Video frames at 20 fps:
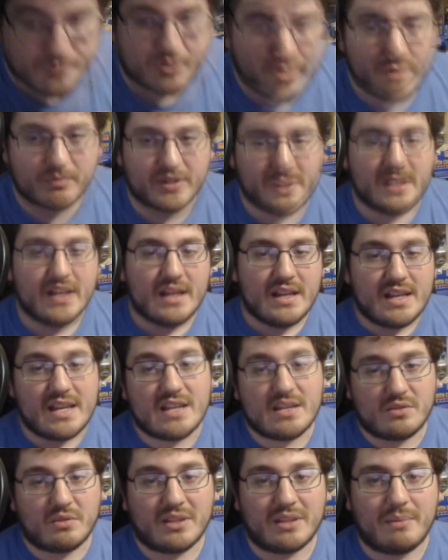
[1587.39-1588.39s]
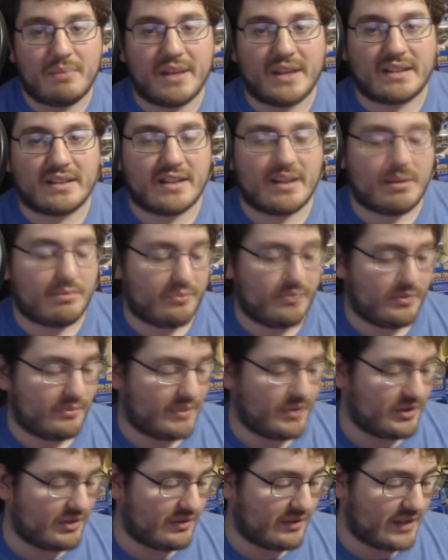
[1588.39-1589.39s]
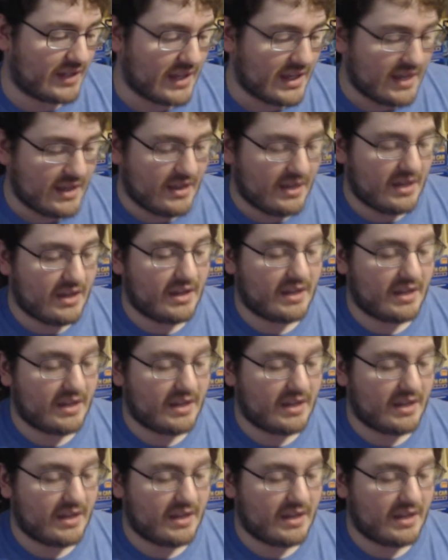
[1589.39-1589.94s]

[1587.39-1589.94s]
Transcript: it, but he's the one that picked it up when we went through everything.